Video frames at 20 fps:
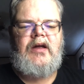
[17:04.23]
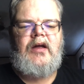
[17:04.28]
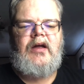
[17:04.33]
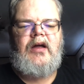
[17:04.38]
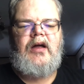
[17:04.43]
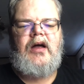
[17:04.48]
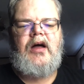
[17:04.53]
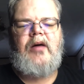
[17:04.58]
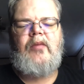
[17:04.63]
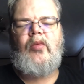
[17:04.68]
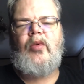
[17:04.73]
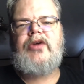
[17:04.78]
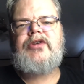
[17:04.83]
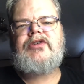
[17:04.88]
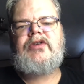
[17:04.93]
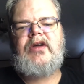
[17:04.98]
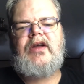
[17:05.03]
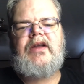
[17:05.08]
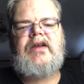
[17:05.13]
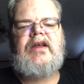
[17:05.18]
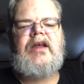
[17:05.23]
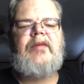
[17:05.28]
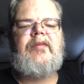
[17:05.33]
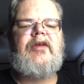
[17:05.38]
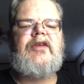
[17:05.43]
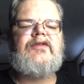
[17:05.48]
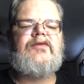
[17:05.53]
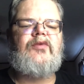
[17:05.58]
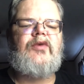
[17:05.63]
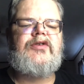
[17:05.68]
What your income
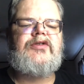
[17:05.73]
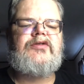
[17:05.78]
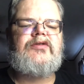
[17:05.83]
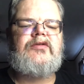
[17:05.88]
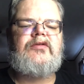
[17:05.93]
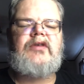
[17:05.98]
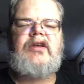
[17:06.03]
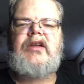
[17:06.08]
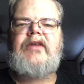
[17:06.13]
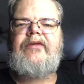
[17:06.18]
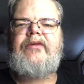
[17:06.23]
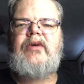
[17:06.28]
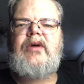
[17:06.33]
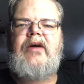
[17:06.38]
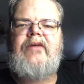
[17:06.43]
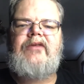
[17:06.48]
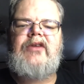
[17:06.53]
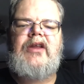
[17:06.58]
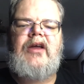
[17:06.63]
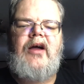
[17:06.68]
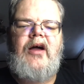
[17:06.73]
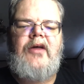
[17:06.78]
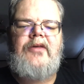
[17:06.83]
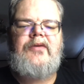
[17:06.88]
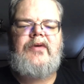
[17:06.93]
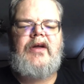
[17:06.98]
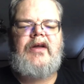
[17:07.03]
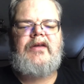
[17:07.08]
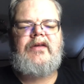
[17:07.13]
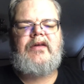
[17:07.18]
is, if you have any
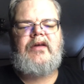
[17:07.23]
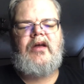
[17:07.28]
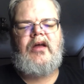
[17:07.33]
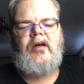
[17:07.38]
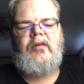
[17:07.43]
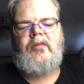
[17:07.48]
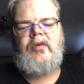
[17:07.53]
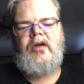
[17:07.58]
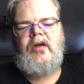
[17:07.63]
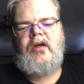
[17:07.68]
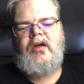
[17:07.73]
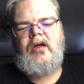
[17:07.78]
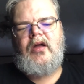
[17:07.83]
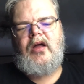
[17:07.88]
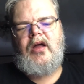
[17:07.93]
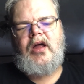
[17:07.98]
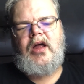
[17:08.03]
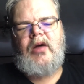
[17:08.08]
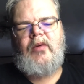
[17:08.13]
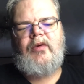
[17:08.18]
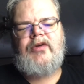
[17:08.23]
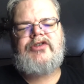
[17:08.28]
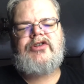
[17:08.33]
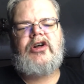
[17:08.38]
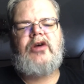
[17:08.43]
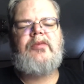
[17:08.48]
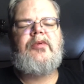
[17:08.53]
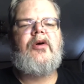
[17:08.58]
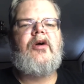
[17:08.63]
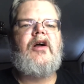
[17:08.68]
other income, what
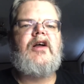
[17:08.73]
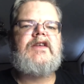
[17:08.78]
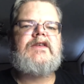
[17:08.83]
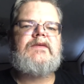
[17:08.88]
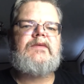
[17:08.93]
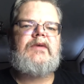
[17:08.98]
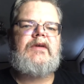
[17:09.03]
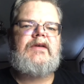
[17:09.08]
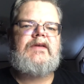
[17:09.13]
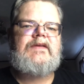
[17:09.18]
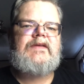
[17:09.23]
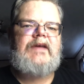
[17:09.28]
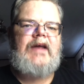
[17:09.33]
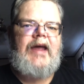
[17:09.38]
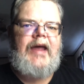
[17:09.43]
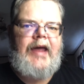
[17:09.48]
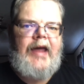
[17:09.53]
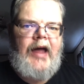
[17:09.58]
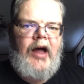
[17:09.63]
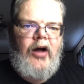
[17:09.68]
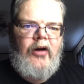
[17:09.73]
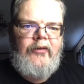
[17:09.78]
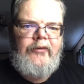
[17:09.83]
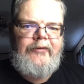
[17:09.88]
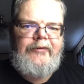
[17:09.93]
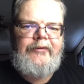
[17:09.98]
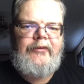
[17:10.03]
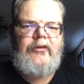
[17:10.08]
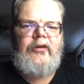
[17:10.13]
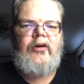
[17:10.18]
your approximate
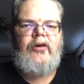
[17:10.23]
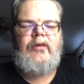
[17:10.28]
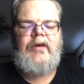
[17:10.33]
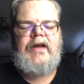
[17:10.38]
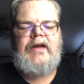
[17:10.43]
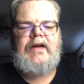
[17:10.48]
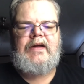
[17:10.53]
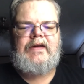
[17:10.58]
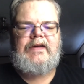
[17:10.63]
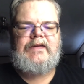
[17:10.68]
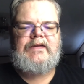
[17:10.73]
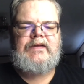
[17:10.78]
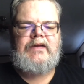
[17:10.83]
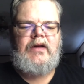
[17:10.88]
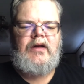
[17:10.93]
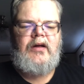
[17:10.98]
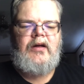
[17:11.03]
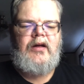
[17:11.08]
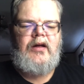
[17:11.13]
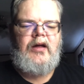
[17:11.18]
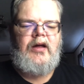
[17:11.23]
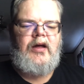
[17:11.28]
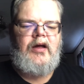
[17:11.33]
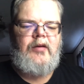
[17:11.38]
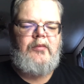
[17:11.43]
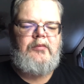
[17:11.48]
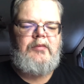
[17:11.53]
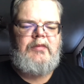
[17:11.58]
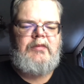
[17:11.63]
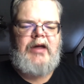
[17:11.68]
outflow is.
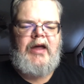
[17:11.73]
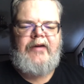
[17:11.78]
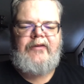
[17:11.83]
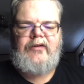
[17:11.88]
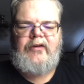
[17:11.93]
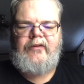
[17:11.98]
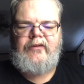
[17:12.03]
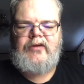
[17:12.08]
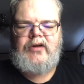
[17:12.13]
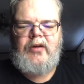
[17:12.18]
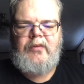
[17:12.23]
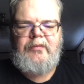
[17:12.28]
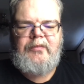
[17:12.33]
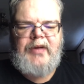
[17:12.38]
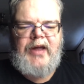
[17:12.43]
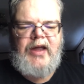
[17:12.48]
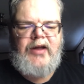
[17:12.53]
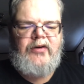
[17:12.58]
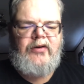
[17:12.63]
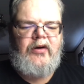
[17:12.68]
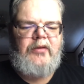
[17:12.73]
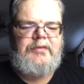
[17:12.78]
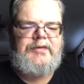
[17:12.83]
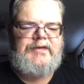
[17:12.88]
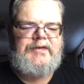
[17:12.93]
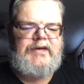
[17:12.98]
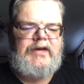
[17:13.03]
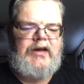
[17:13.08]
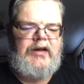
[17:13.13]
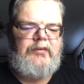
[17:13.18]
Have you ever done
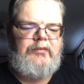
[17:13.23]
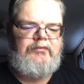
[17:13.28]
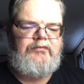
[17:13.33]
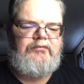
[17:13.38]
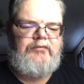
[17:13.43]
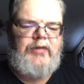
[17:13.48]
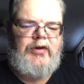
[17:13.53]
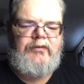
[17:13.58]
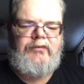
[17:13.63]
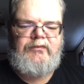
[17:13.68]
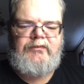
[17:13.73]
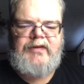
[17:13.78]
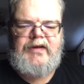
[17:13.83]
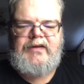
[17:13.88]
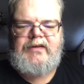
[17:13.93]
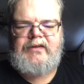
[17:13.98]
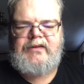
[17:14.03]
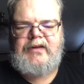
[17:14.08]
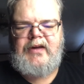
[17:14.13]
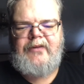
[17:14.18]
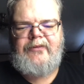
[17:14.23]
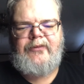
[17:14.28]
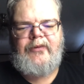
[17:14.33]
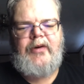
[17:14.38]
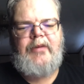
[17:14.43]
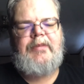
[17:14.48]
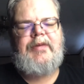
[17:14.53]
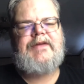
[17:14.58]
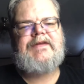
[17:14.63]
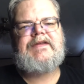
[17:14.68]
bankruptcy, been stuff
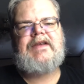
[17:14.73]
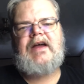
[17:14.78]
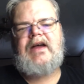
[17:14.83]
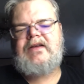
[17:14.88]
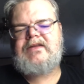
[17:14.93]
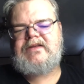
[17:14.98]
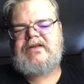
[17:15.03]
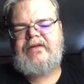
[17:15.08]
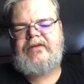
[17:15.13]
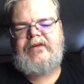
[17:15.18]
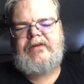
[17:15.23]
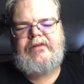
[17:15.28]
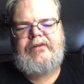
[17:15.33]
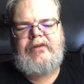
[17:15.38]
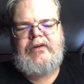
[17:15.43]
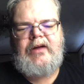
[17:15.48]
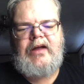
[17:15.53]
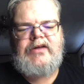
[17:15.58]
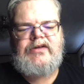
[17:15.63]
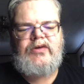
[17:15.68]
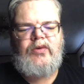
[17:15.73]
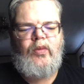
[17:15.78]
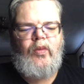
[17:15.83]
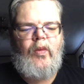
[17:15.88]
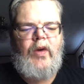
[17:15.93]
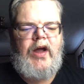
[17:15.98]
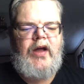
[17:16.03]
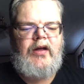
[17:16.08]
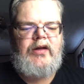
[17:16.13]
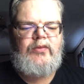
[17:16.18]
repossessed? Have you ever had your
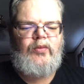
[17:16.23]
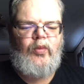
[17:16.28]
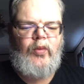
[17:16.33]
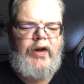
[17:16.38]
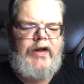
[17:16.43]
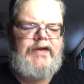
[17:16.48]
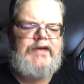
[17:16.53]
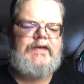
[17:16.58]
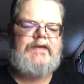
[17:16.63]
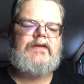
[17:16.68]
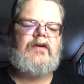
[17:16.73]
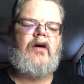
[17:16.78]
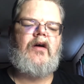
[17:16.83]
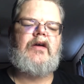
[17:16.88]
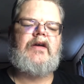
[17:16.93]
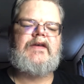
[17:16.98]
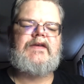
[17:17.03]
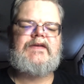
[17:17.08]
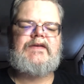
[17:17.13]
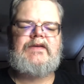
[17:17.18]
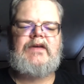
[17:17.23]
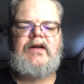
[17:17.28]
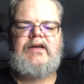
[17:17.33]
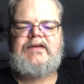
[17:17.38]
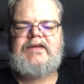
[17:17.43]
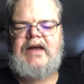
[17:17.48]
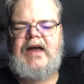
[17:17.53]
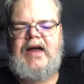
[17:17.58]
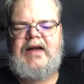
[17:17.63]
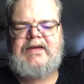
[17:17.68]
wages garnished,
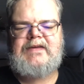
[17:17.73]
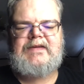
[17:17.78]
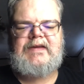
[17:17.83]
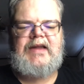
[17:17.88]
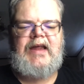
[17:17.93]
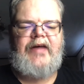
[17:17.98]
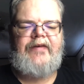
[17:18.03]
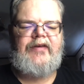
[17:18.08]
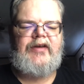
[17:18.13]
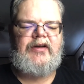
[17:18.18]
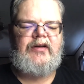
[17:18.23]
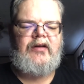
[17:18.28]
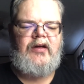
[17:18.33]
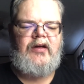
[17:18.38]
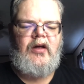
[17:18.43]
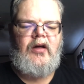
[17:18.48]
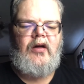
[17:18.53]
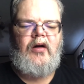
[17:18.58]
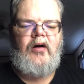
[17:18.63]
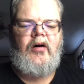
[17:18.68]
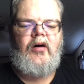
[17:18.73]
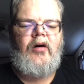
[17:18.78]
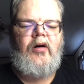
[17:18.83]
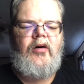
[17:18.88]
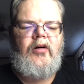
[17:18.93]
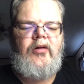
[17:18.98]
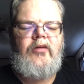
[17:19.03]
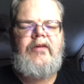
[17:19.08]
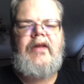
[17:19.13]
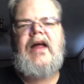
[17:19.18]
tax levied?
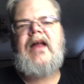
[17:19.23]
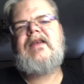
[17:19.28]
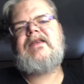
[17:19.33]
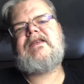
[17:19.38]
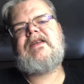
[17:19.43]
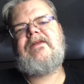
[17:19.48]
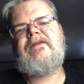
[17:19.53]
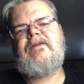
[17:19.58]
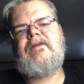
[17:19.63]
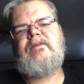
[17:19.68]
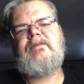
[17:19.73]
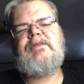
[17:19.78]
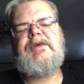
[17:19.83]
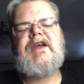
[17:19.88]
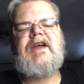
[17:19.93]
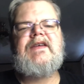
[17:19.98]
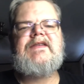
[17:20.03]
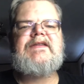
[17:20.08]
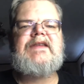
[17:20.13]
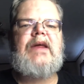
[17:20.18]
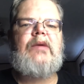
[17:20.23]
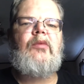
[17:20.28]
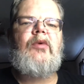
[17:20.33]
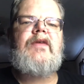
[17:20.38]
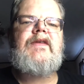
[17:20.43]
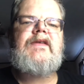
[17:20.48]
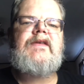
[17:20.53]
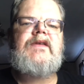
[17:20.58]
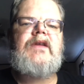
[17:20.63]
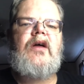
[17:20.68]
All that stuff, because they
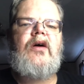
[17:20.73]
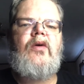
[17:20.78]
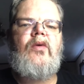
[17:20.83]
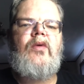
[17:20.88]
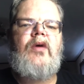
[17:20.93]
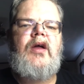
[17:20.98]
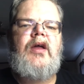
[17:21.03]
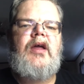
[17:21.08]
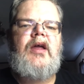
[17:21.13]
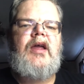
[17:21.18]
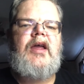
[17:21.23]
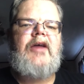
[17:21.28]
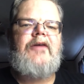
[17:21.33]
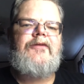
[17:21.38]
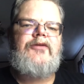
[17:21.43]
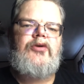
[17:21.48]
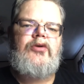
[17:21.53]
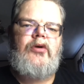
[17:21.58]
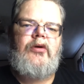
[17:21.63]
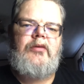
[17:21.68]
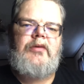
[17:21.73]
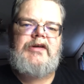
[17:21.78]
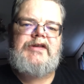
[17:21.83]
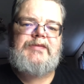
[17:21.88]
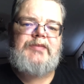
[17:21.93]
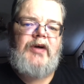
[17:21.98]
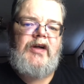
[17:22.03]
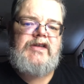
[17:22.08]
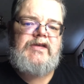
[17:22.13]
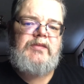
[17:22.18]
want to know if you're a
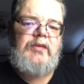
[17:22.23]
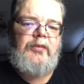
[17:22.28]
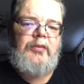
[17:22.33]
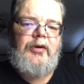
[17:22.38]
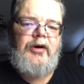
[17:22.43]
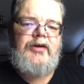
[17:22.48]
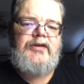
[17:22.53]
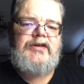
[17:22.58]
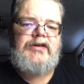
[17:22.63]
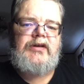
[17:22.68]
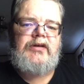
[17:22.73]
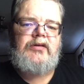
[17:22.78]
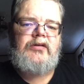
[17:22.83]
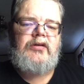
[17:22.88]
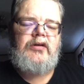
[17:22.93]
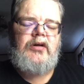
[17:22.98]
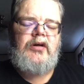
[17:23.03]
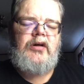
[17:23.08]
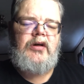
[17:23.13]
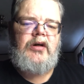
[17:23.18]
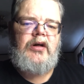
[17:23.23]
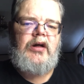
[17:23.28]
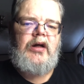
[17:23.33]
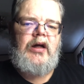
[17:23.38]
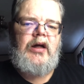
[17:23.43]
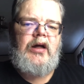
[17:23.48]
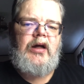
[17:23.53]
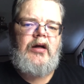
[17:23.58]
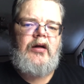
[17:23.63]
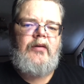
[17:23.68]
responsible person
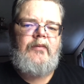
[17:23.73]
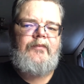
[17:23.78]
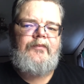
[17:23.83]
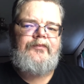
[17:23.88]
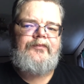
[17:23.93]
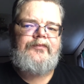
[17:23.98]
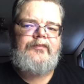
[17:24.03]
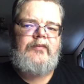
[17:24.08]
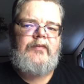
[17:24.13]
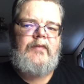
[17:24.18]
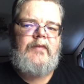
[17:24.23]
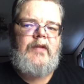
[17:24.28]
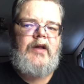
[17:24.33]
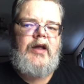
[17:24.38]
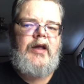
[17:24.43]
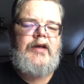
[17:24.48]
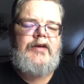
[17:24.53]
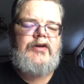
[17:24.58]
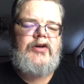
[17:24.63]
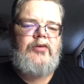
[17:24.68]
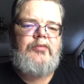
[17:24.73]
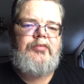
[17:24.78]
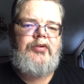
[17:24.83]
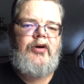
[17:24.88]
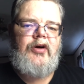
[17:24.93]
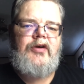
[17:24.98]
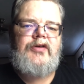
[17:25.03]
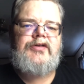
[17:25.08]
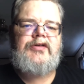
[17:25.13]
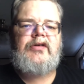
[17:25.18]
in your
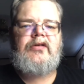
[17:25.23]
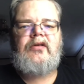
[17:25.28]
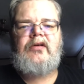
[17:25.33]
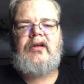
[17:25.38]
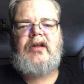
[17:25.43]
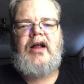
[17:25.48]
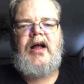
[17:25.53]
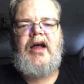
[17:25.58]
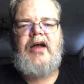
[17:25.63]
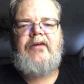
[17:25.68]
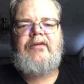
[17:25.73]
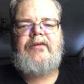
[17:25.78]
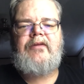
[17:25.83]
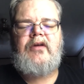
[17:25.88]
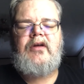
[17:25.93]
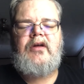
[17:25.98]
personal life,